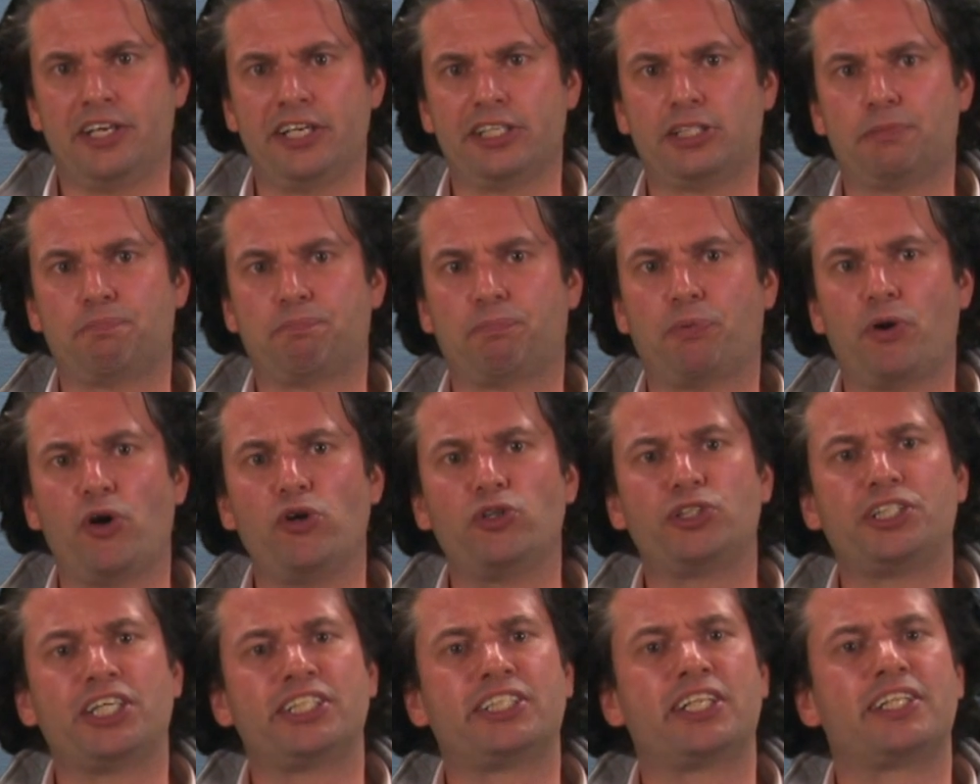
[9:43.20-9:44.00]
This
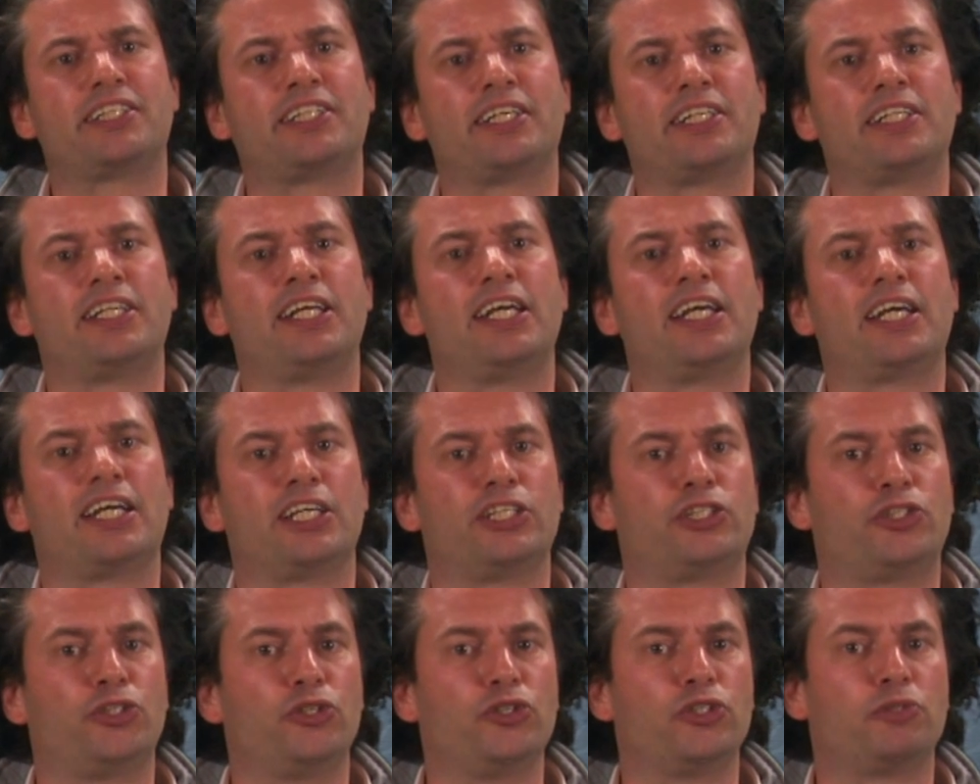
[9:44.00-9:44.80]
processing technique
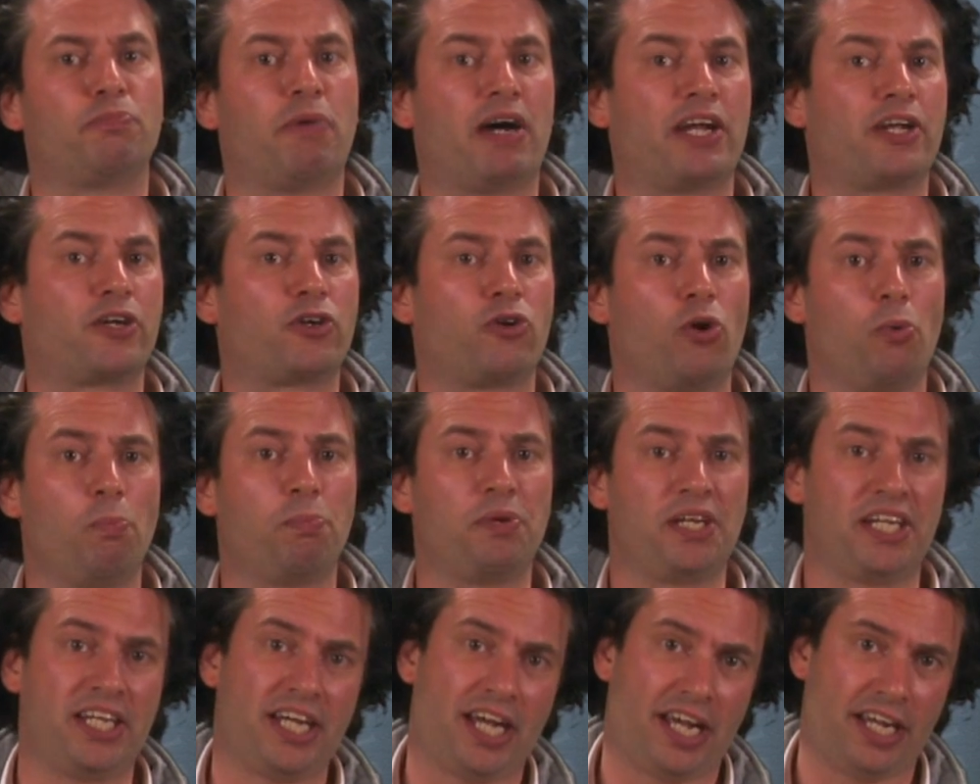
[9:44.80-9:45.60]
is used by the
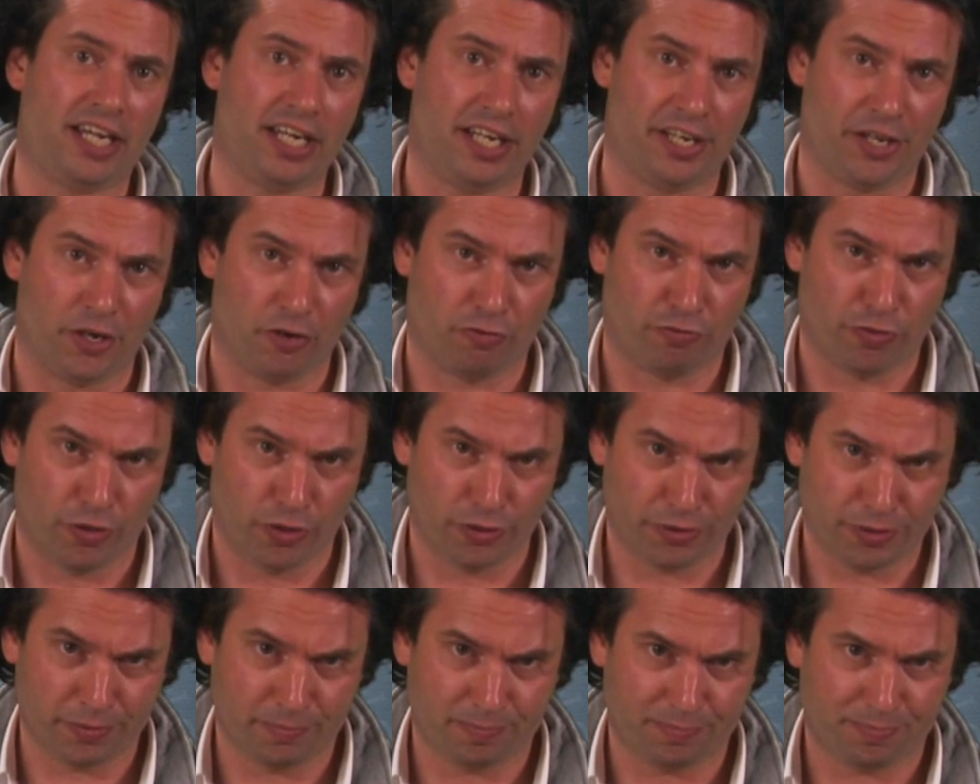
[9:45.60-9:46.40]
company
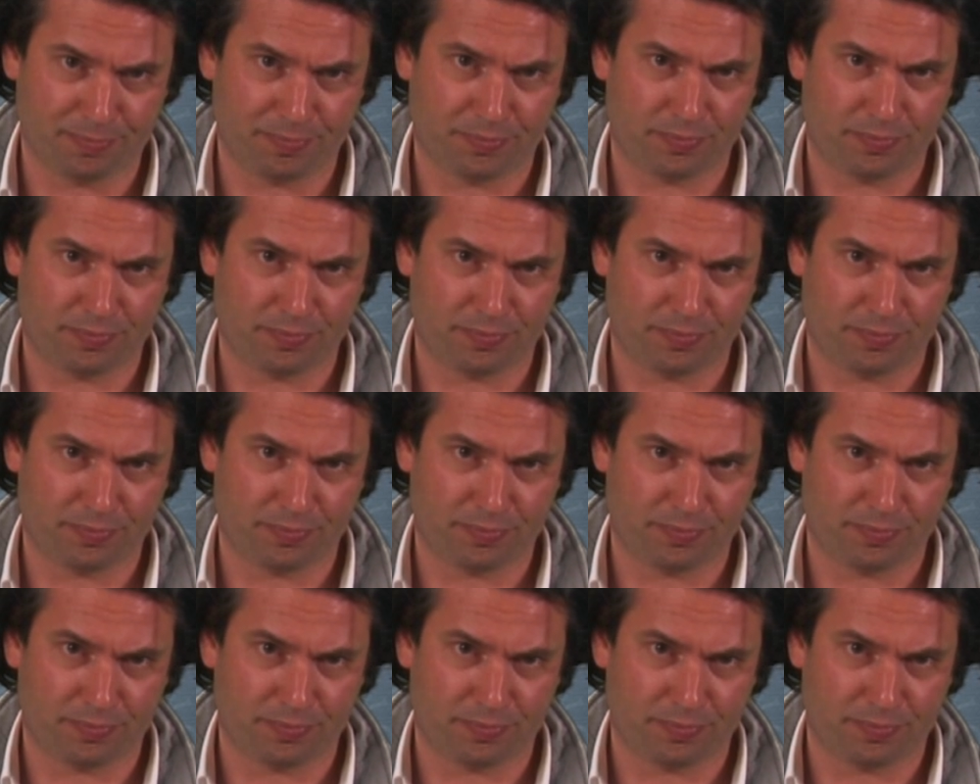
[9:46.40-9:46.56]
Heliovolt.